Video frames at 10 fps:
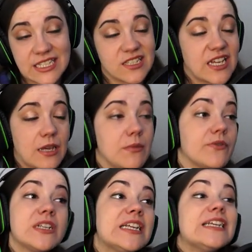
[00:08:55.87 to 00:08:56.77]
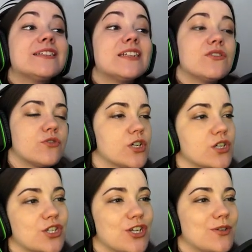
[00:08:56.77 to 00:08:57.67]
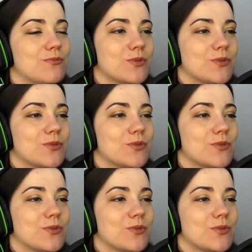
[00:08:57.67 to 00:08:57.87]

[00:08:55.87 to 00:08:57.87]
this game even needs an introduction,